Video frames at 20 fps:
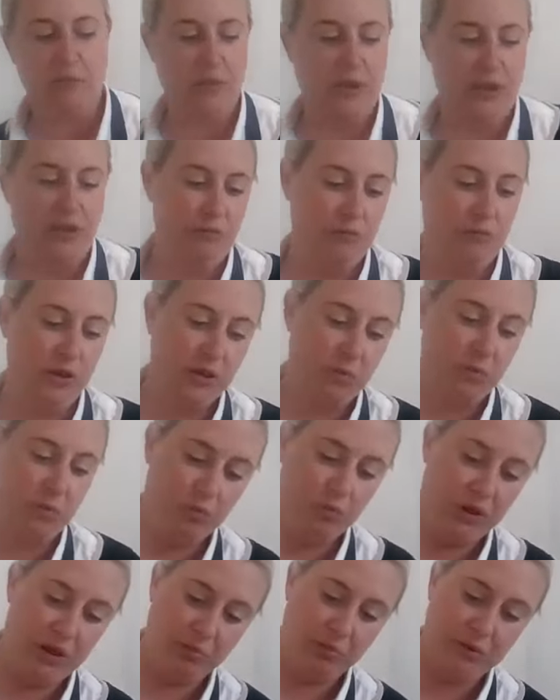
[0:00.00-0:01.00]
lovely, really,
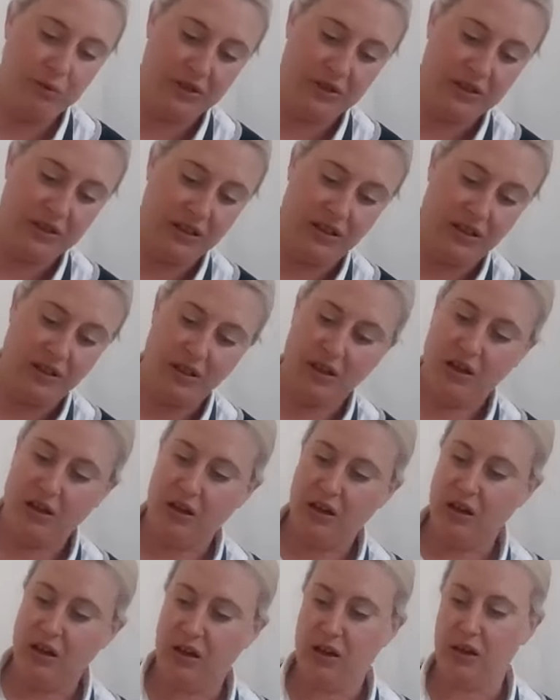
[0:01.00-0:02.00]
really pretty.
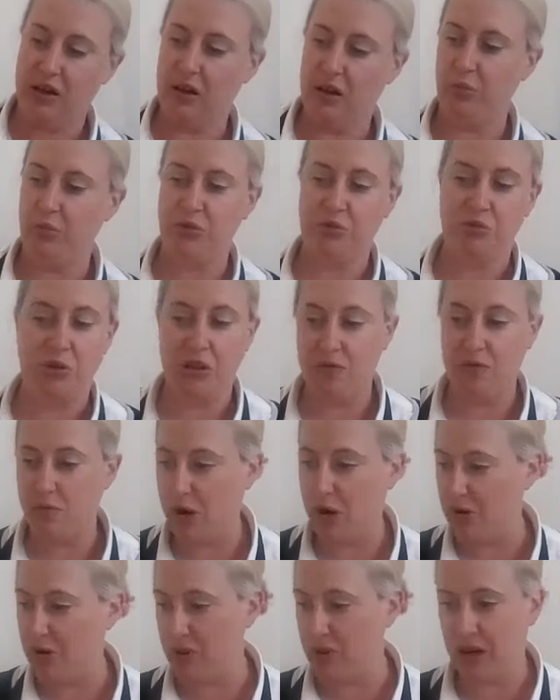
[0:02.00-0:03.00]
Um, was really
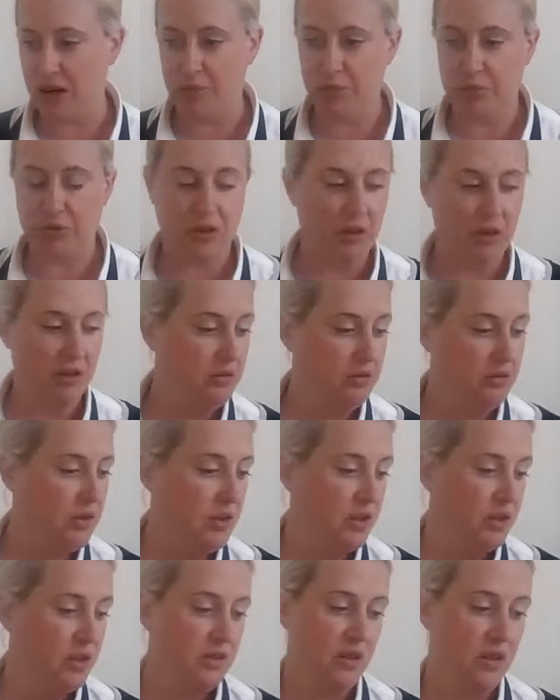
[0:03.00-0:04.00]
well wrapped, you know.
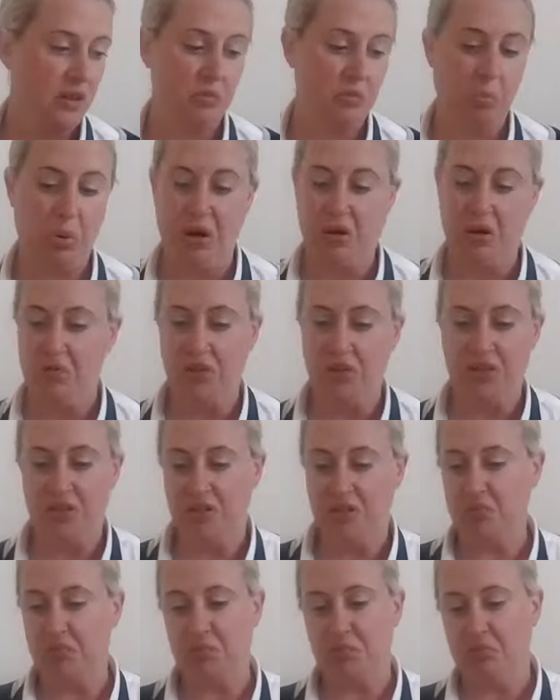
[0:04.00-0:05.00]
So
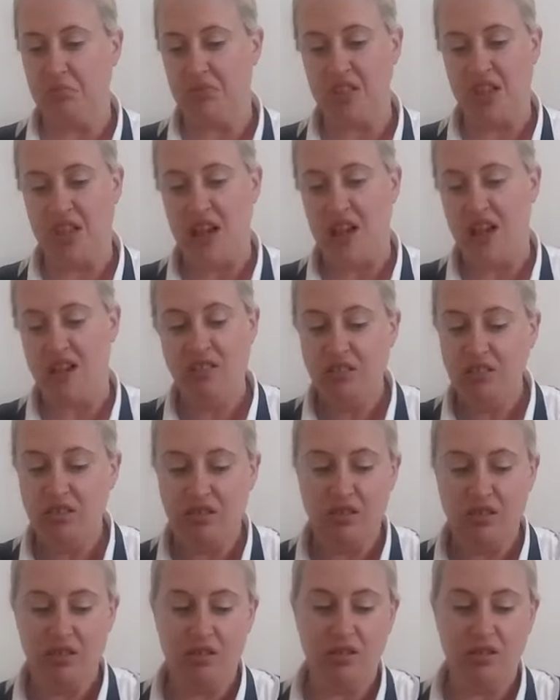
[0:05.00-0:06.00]
appearance 10.